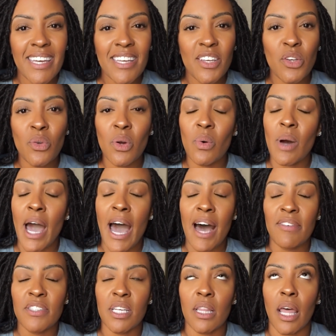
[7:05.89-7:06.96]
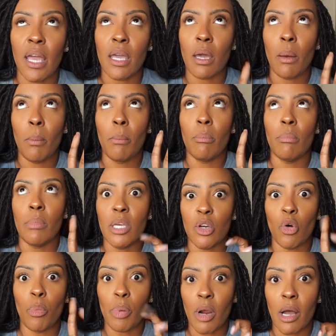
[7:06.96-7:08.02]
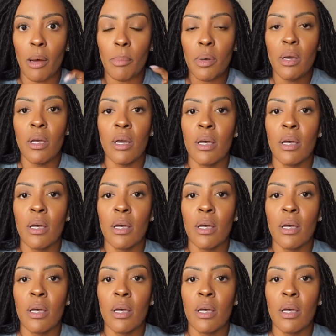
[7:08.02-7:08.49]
You don't have to like meal prep.